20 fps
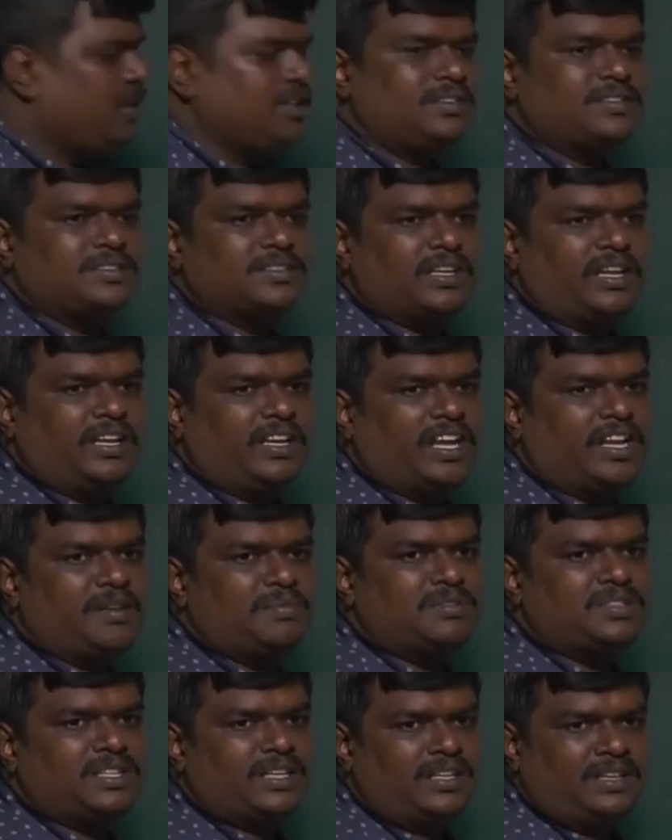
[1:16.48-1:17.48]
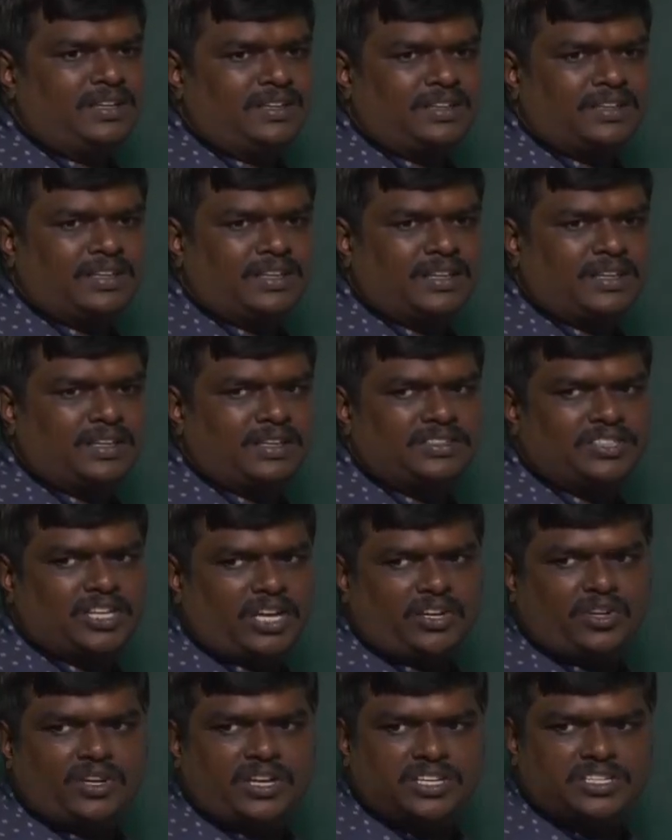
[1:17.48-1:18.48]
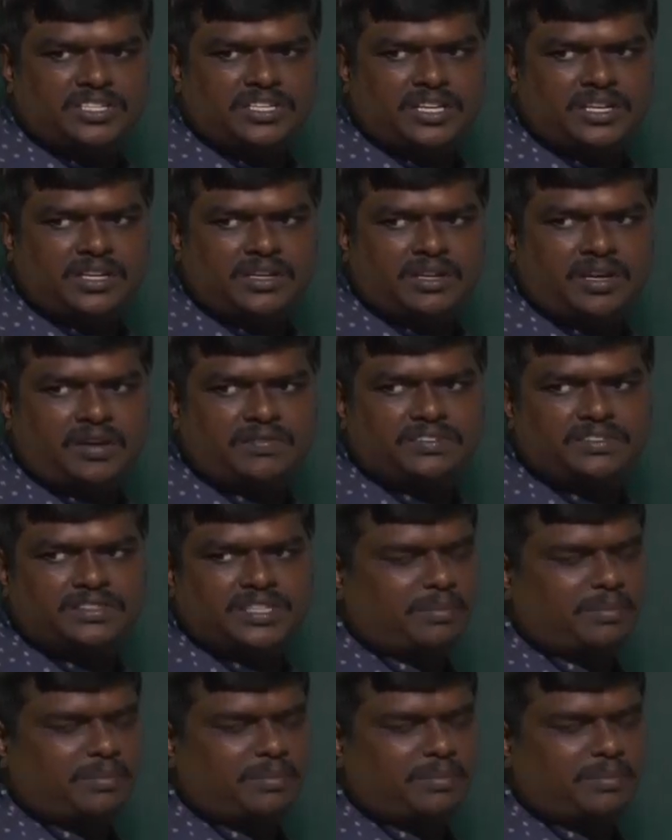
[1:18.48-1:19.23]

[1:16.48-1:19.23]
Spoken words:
penis, it helps in ejaculation of